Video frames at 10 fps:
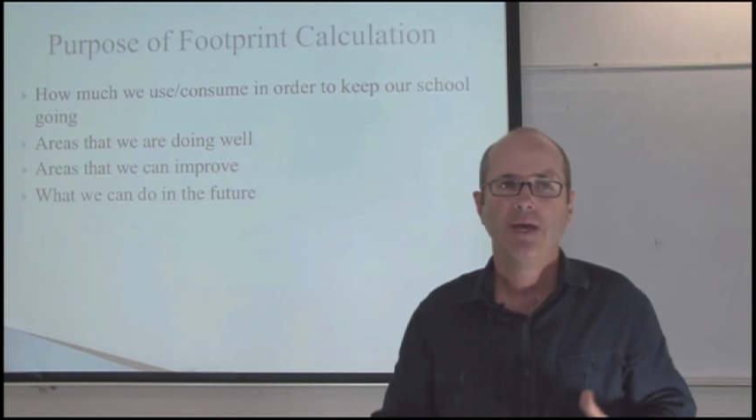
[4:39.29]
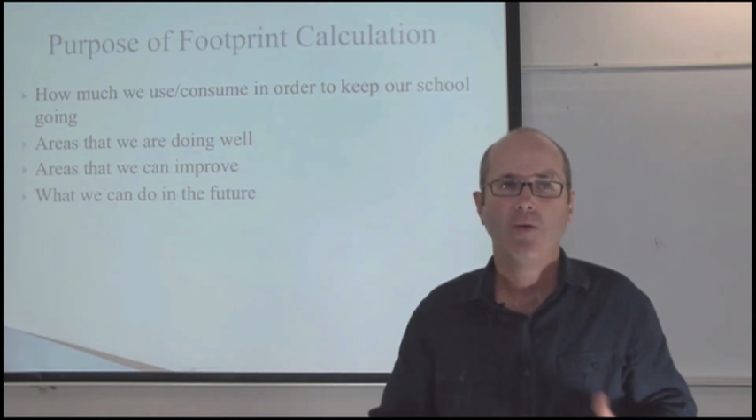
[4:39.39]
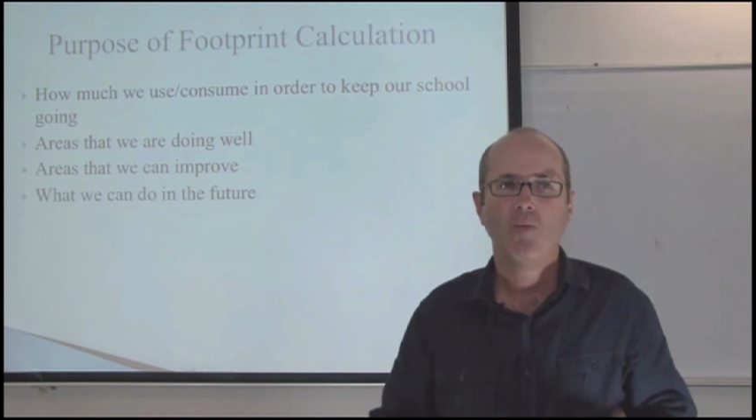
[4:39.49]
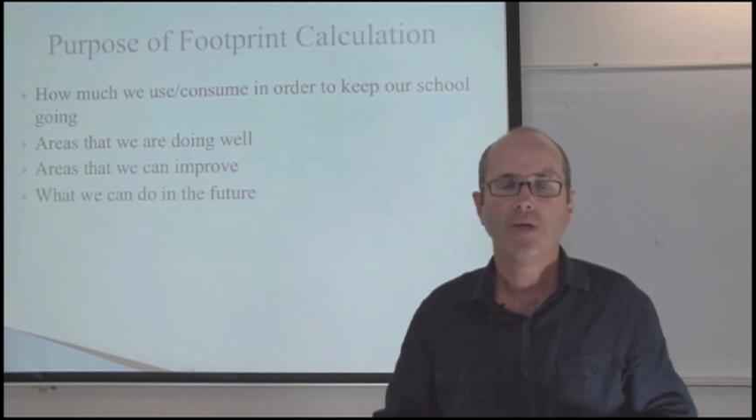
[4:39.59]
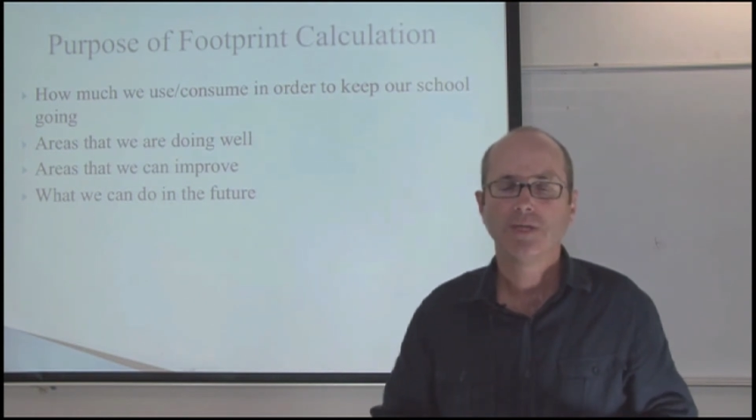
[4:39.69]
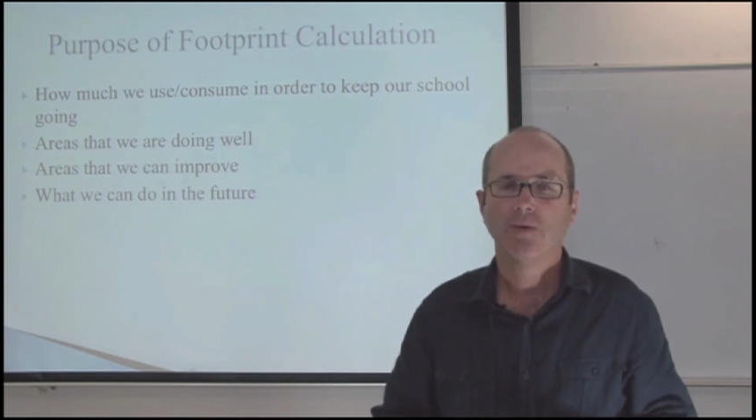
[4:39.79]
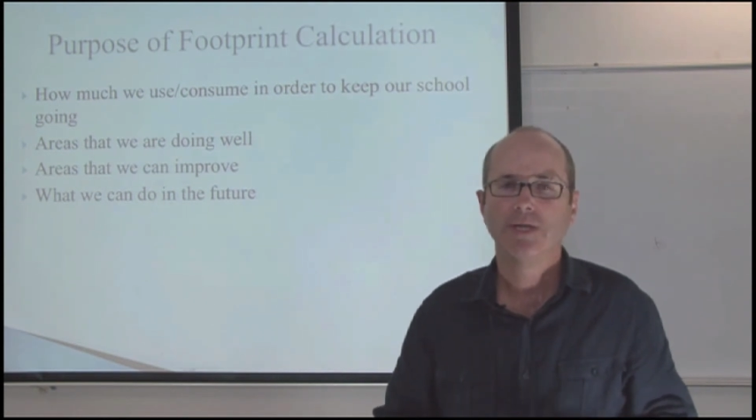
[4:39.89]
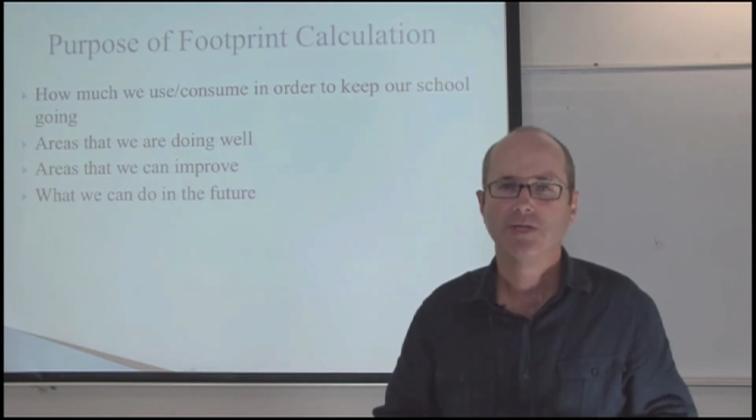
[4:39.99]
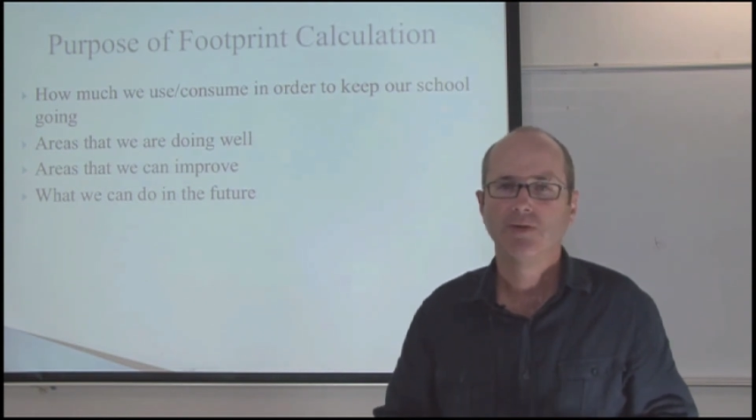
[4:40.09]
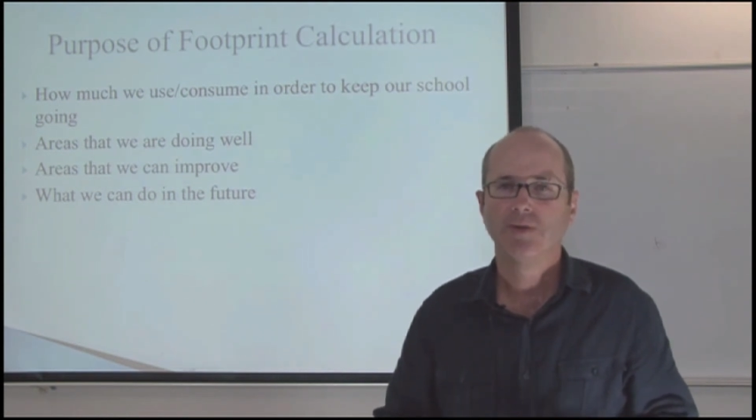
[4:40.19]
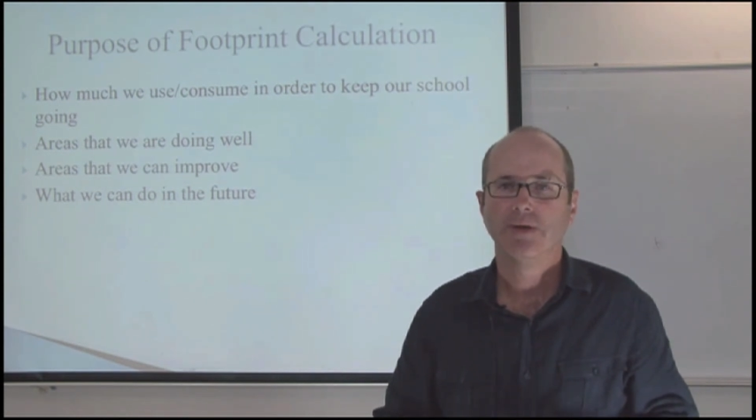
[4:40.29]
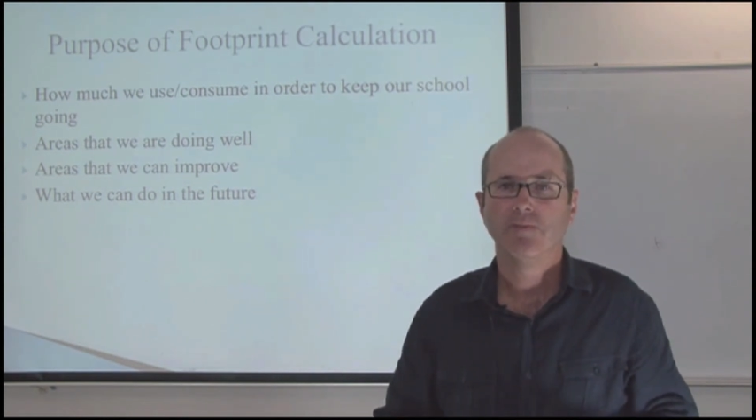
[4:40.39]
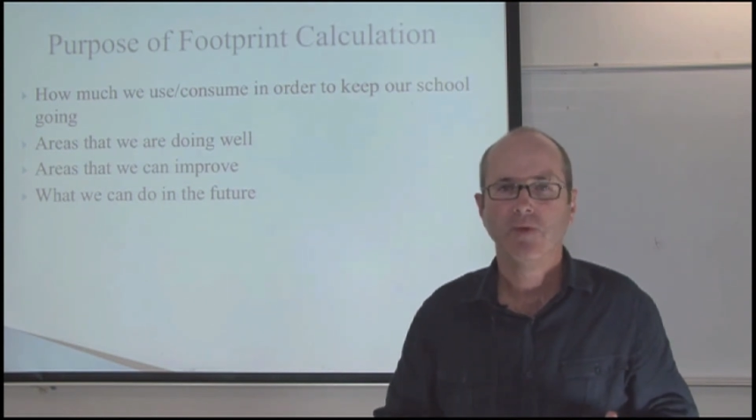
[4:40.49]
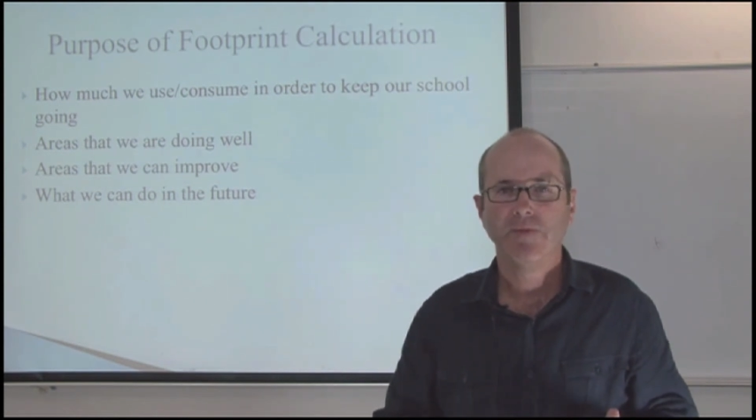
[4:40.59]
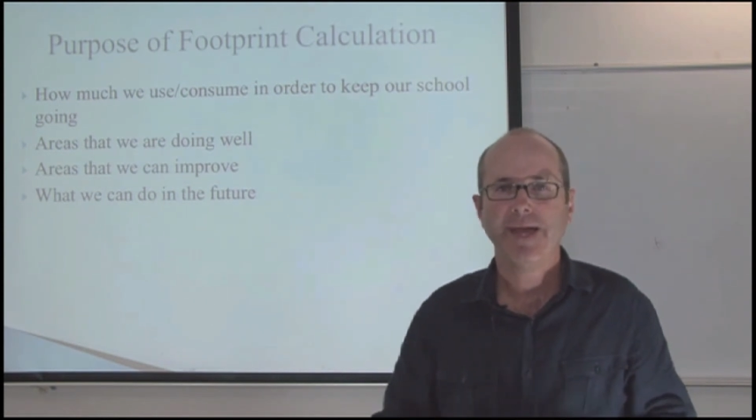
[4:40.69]
What do I do with it?
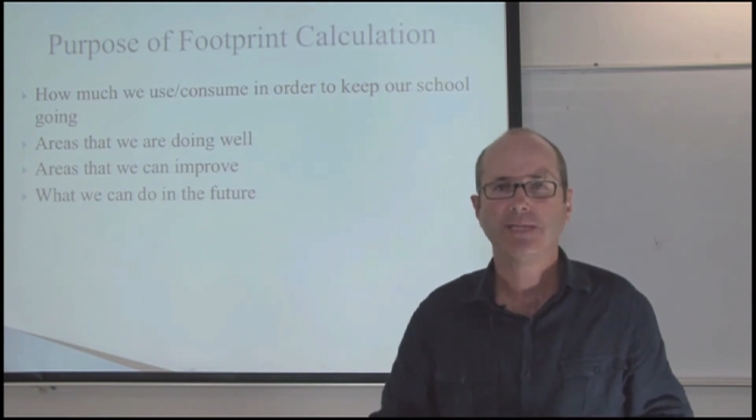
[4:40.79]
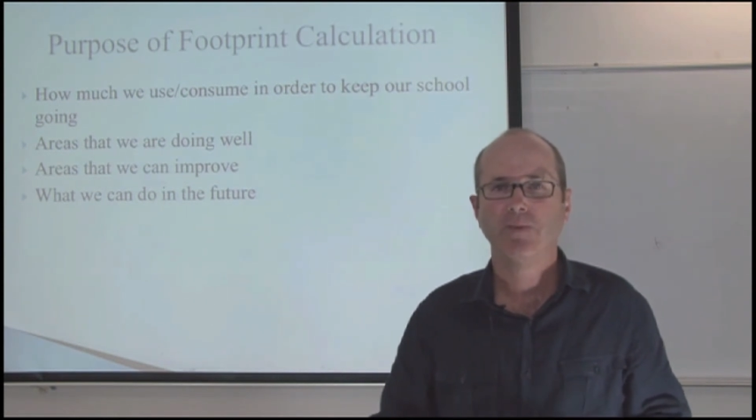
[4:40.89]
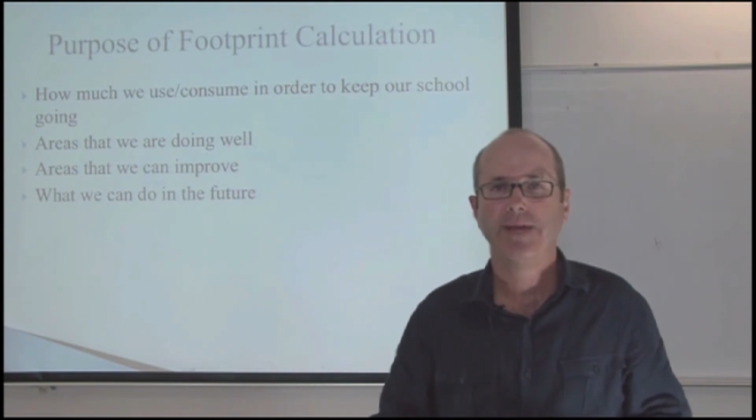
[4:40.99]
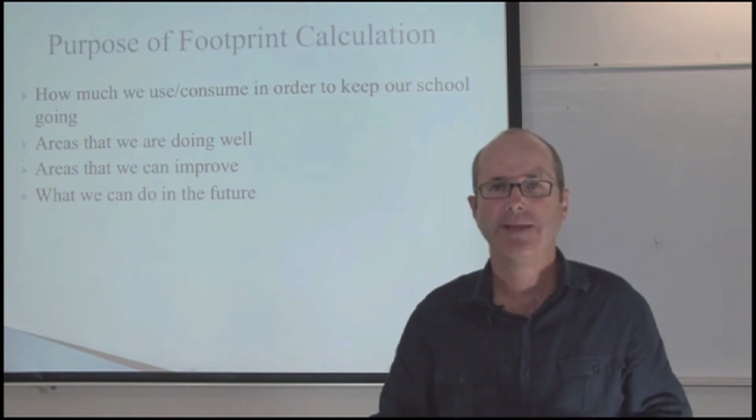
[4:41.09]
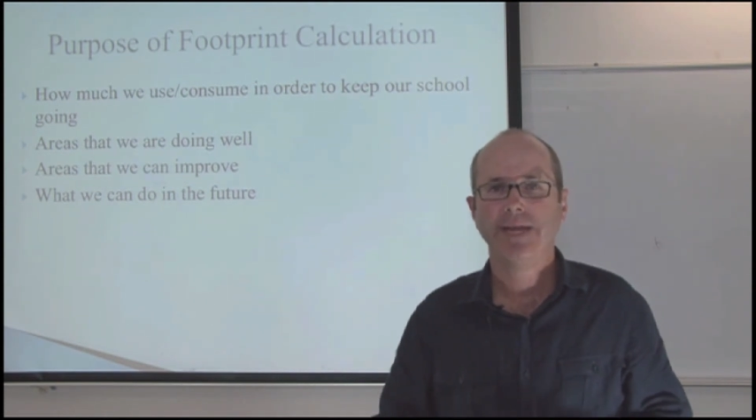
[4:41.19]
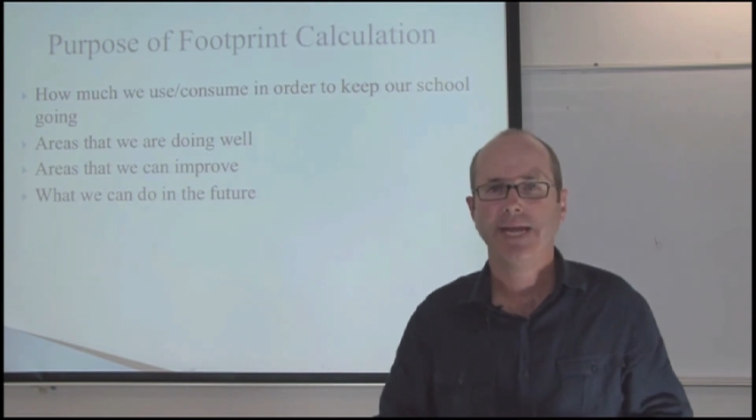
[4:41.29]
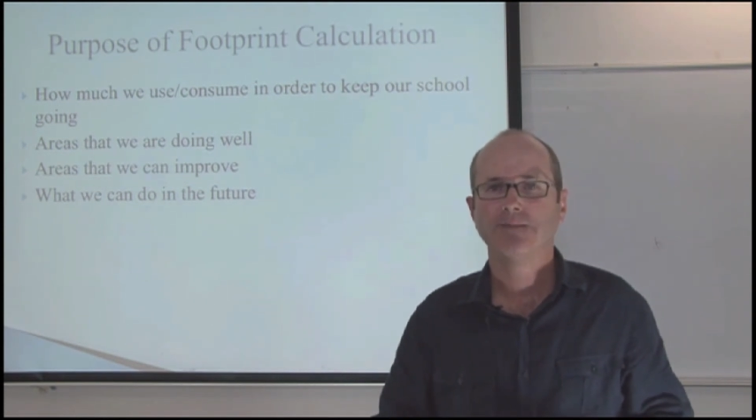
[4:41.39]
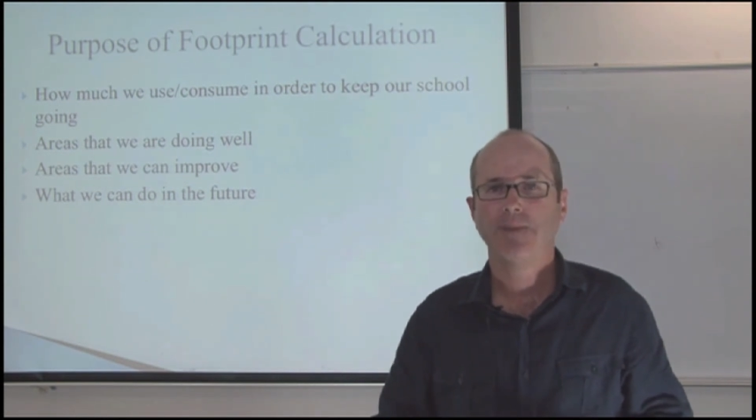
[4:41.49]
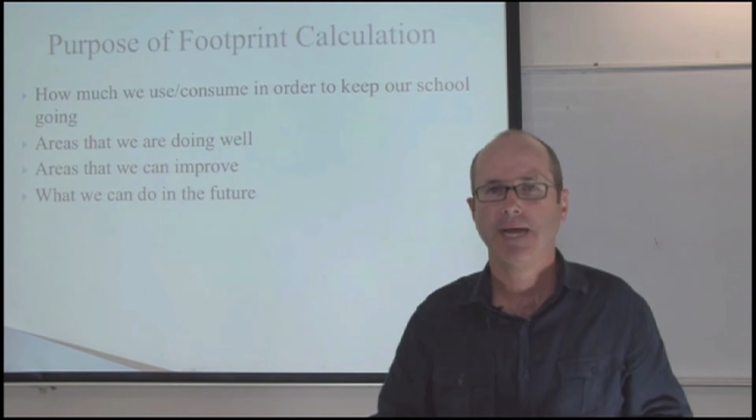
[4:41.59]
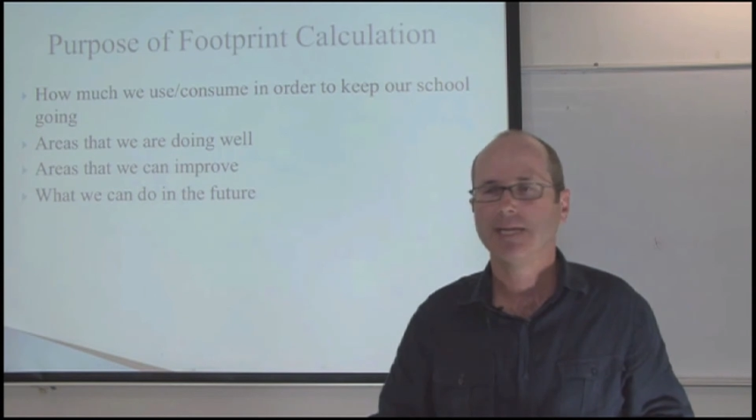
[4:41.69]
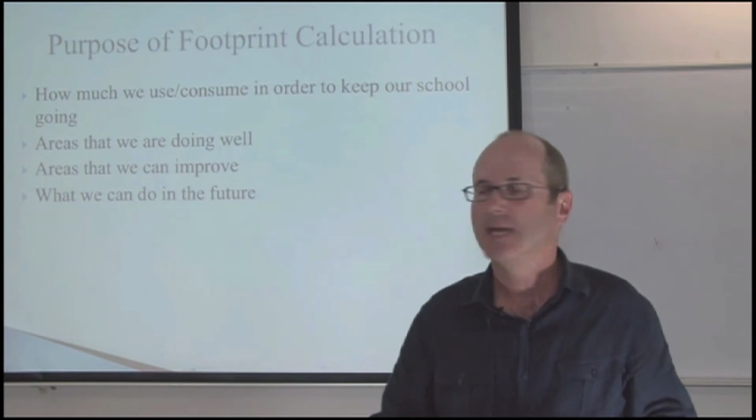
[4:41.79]
Well, that's where the next part